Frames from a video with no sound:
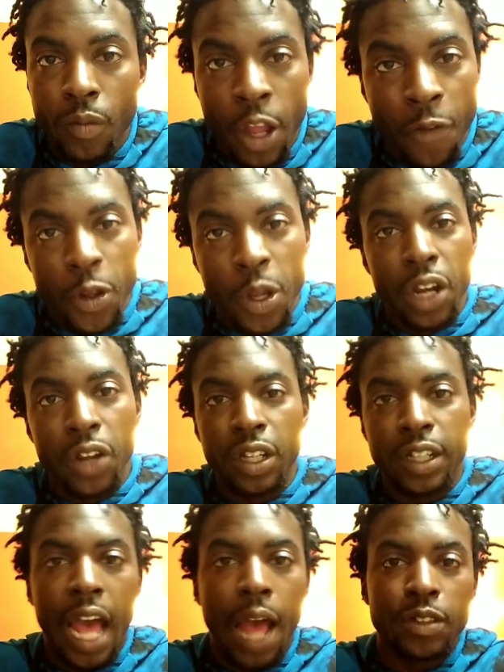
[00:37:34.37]
If you're hearing
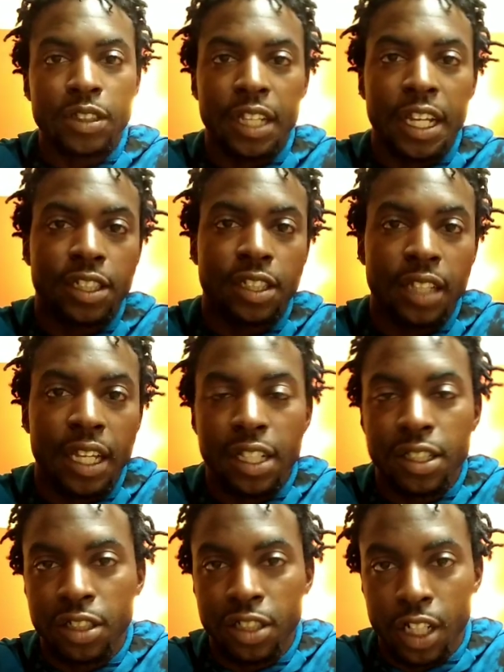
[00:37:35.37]
a conversation,
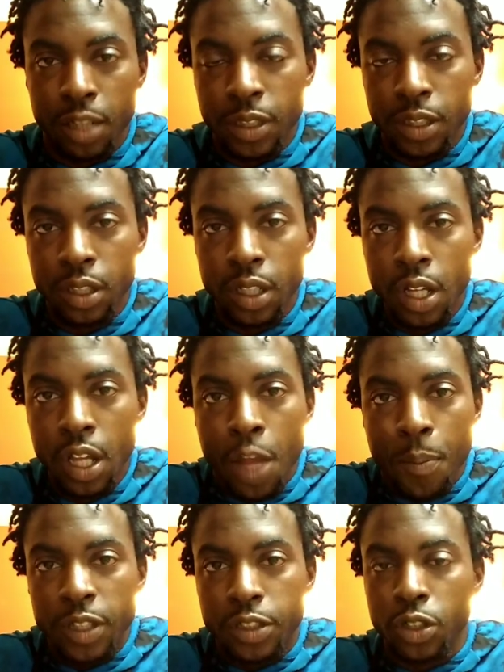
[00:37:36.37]
ladies and gentlemen,
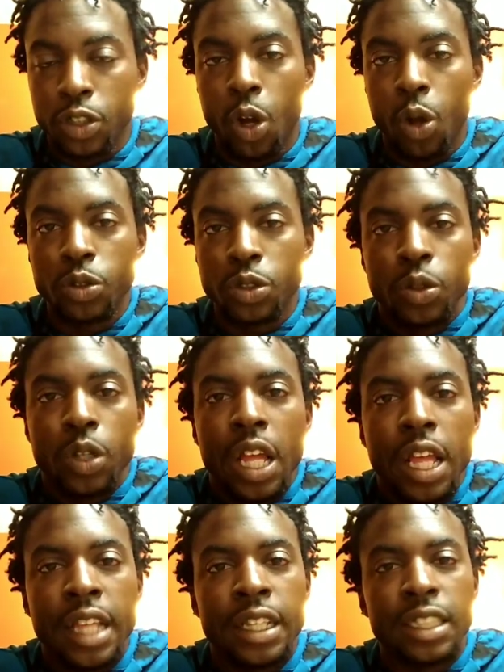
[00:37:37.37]
Mr. Coles
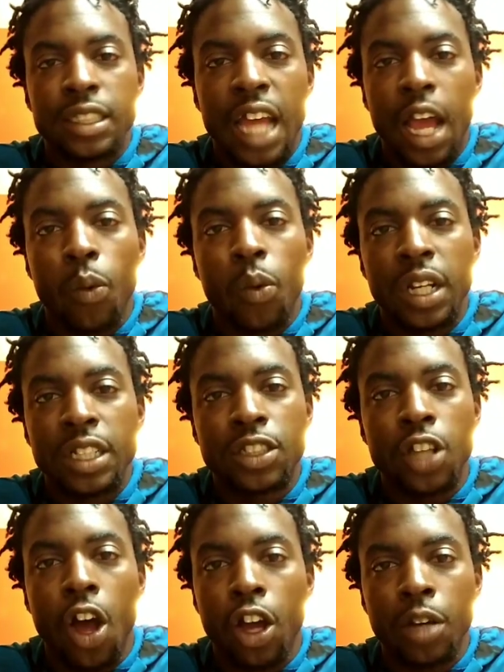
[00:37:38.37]
does not want us
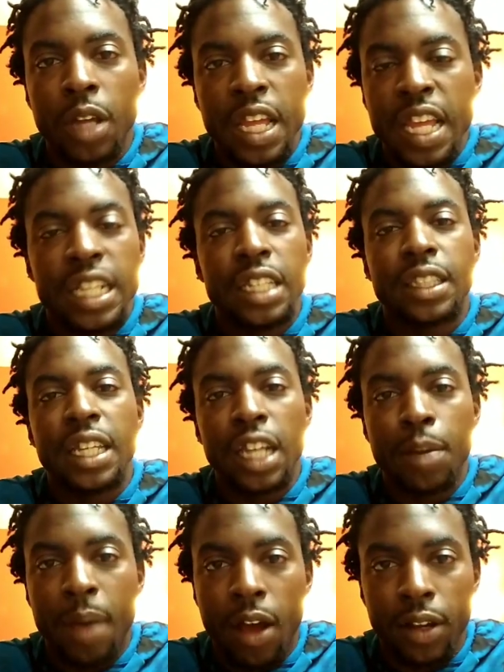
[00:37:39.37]
to talk
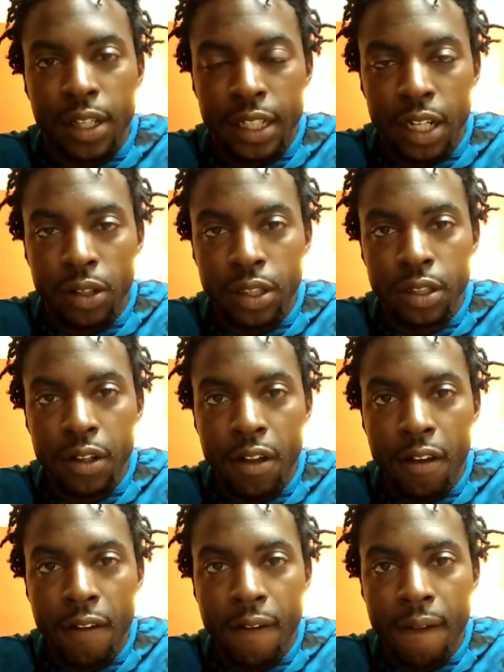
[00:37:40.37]
anything about Kierra.
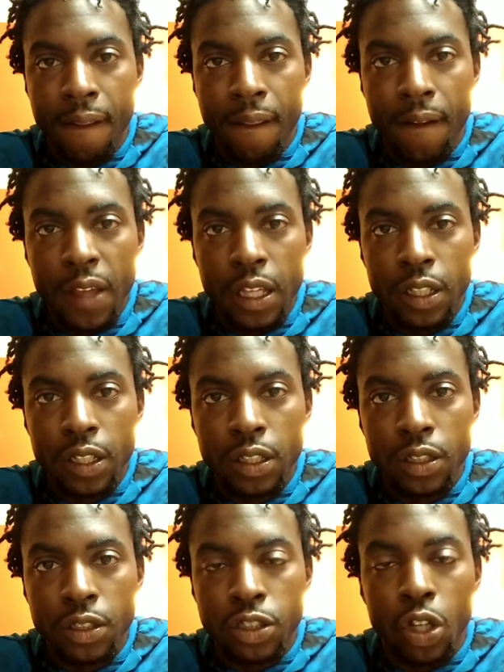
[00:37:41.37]

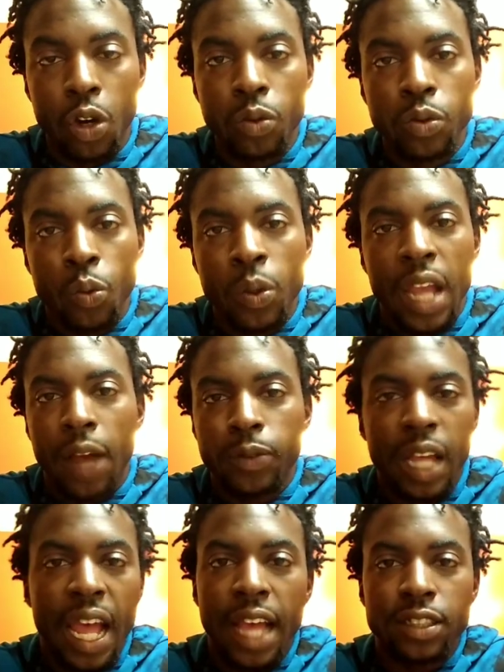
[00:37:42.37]
So we have
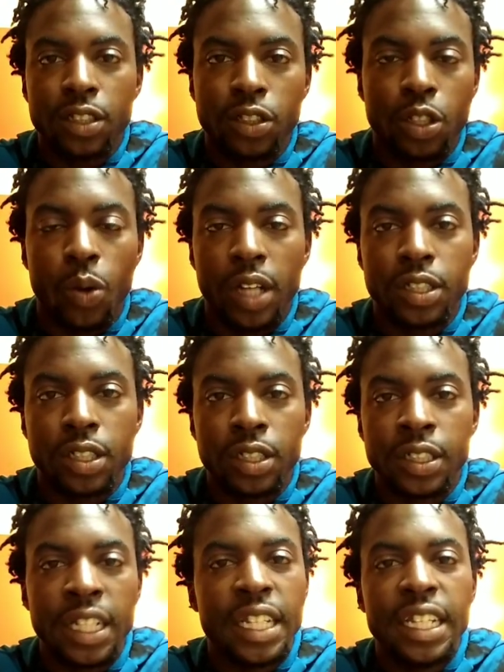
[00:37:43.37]
to ask this
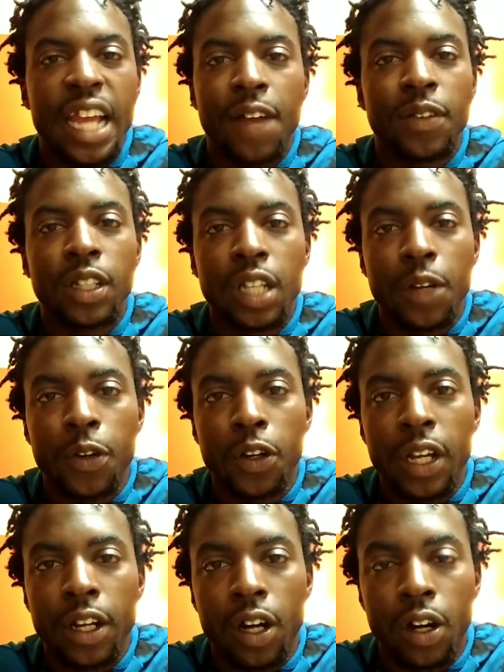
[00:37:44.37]
question. Did he ever love
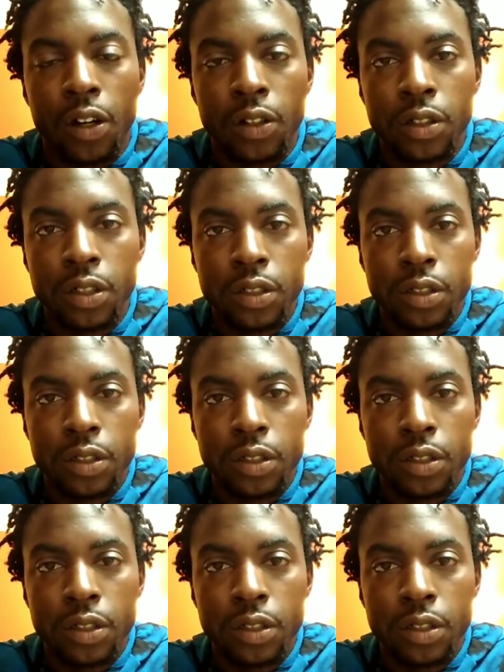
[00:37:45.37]
her at all?